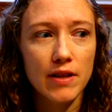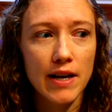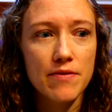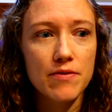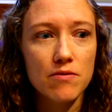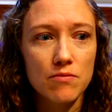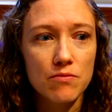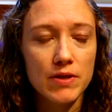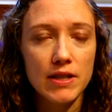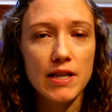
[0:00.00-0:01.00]
life
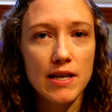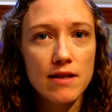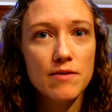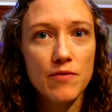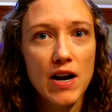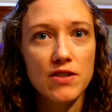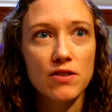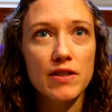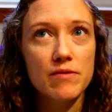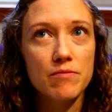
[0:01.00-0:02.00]
really is
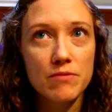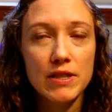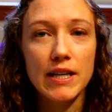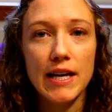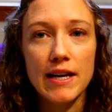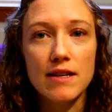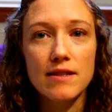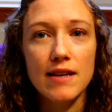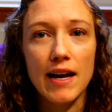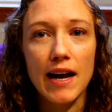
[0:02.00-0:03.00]
fragile. It really
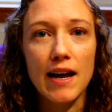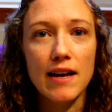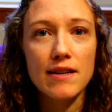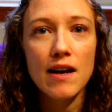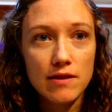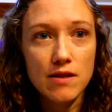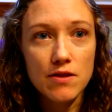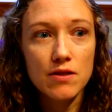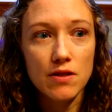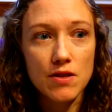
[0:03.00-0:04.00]
is. And
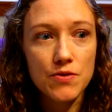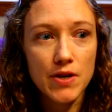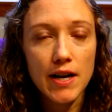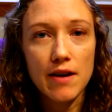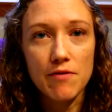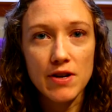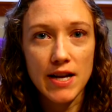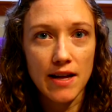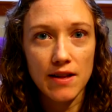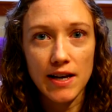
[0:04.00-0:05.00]
seriously, treat every
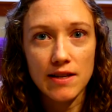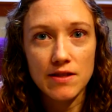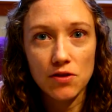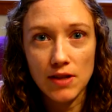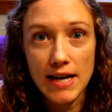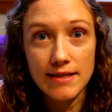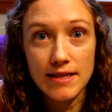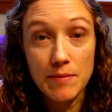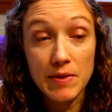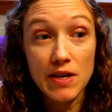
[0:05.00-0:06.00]
day like it's your last
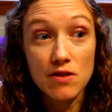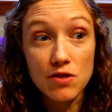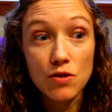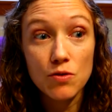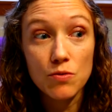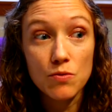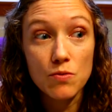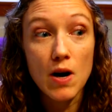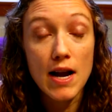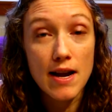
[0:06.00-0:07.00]
day, because you
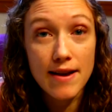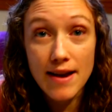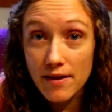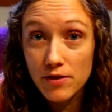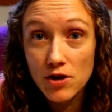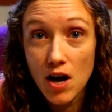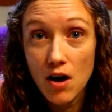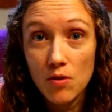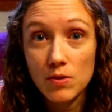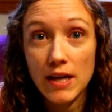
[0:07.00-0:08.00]
never
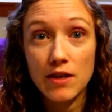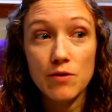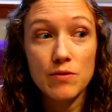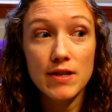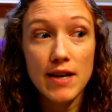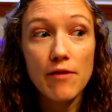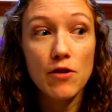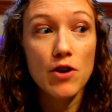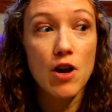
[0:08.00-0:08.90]
know. Like, you never